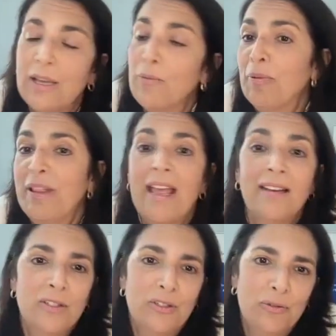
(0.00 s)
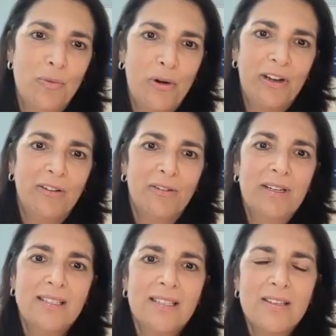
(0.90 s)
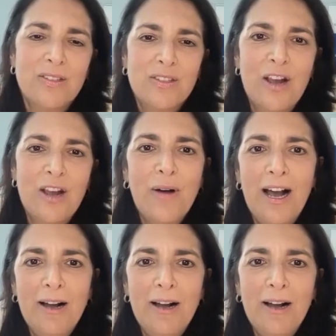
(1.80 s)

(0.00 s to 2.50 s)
and we plan to do more in Greece. So